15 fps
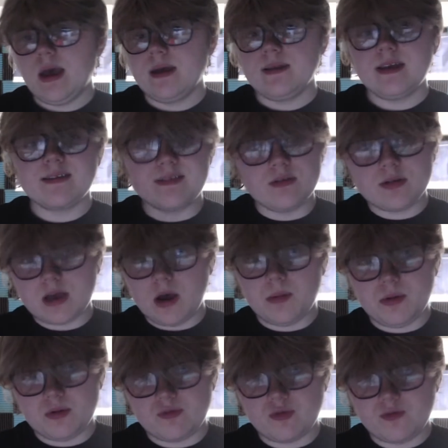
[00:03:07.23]
That's how we'll get on
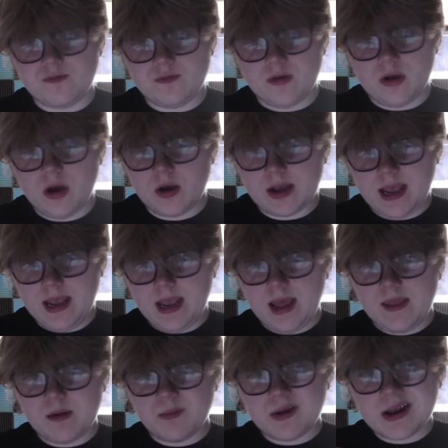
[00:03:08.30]
the roof. Okay, and
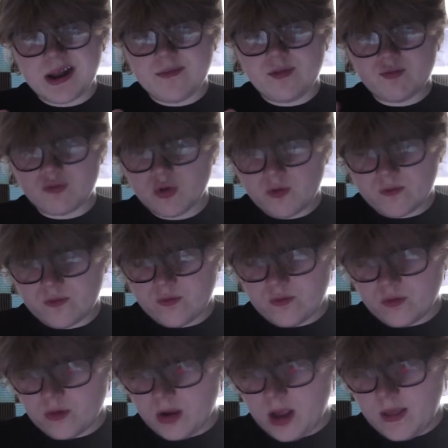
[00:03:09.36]
then we're gonna have the roof,
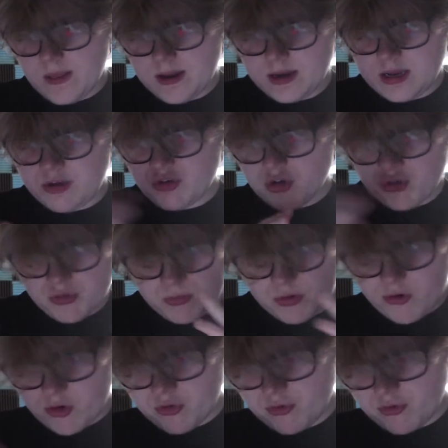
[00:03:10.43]
and then he's gonna jump across